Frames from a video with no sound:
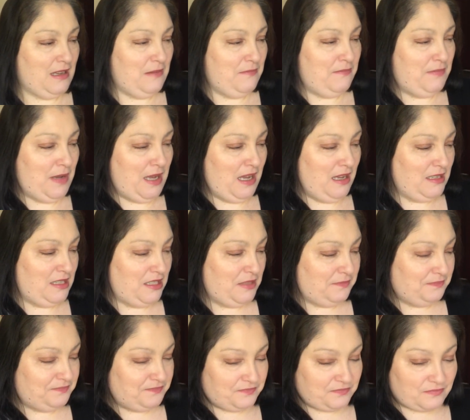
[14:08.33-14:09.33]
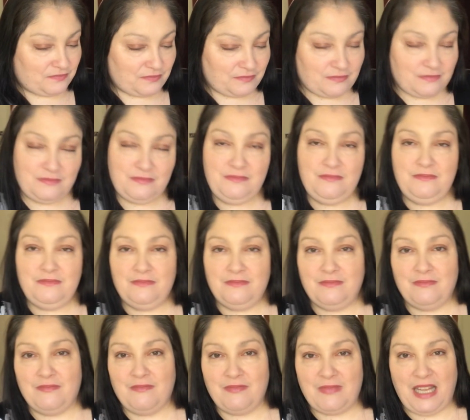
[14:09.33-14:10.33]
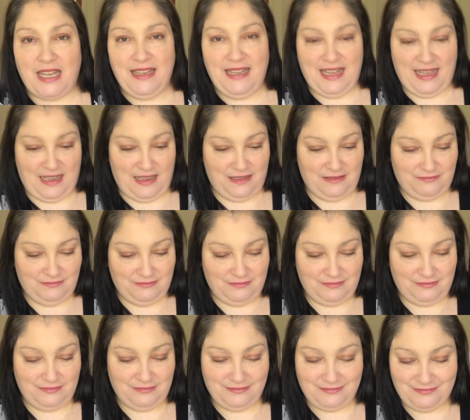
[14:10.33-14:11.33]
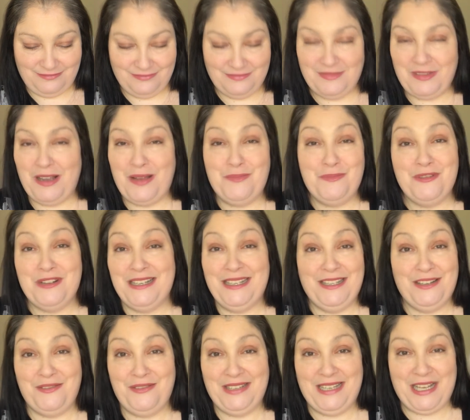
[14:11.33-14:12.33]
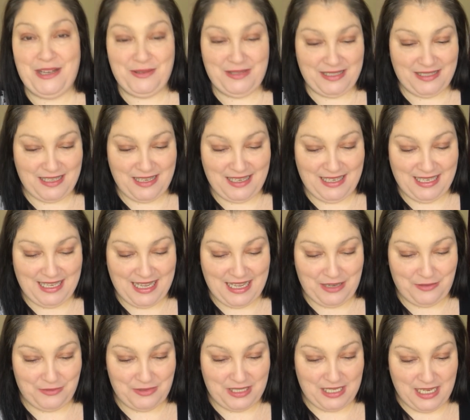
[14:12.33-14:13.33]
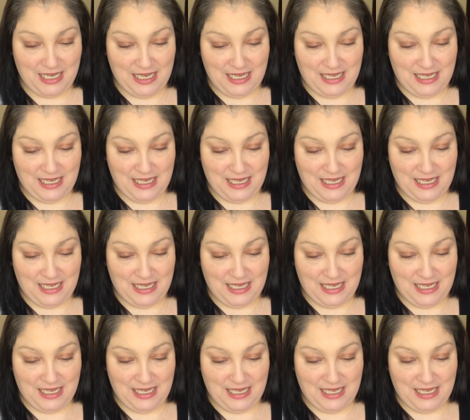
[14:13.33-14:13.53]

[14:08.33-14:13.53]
But yeah, I'm really loving how it's turning out.